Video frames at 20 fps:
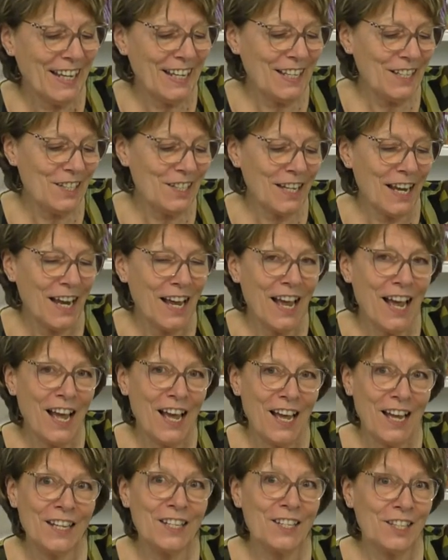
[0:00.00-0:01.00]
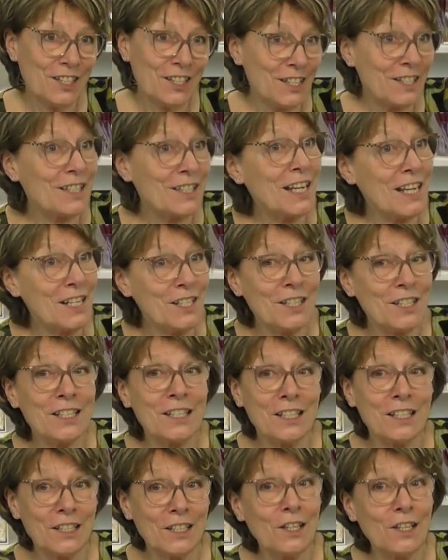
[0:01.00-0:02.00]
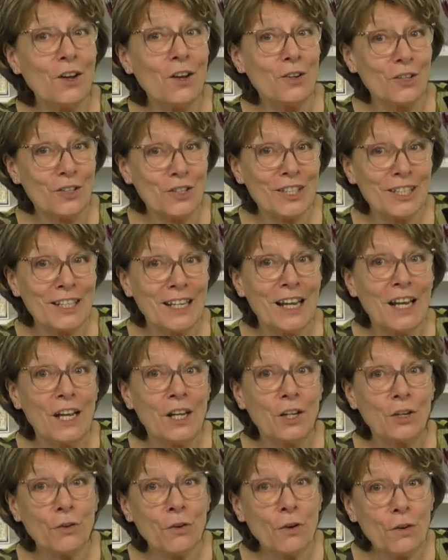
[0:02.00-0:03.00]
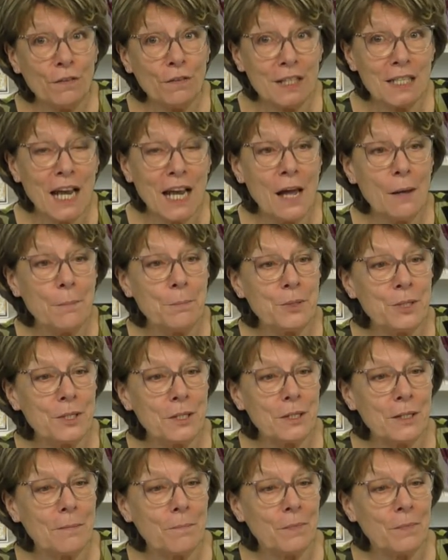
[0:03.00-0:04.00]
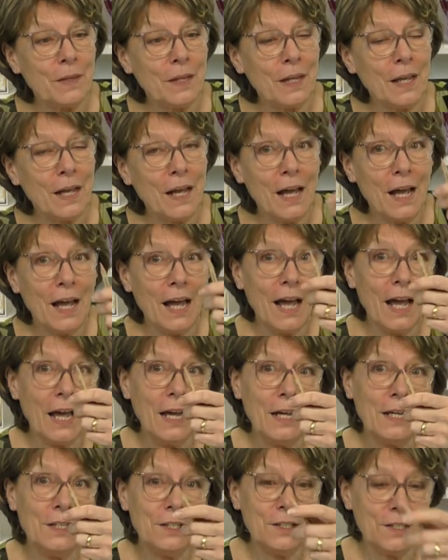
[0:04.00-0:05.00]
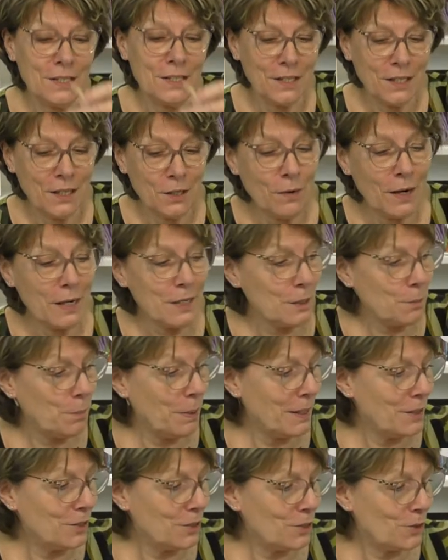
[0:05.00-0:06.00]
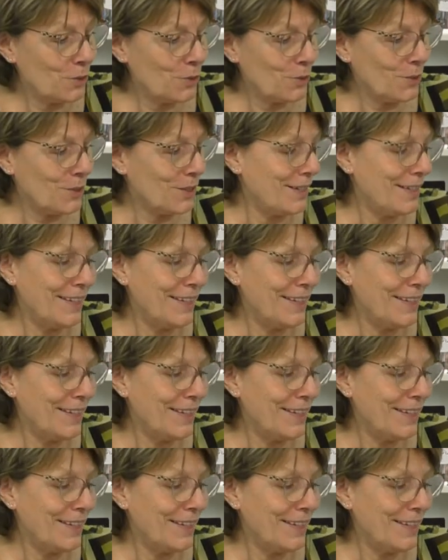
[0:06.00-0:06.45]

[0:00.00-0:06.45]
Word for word: is it says lots groovy tabs and eraser pencils.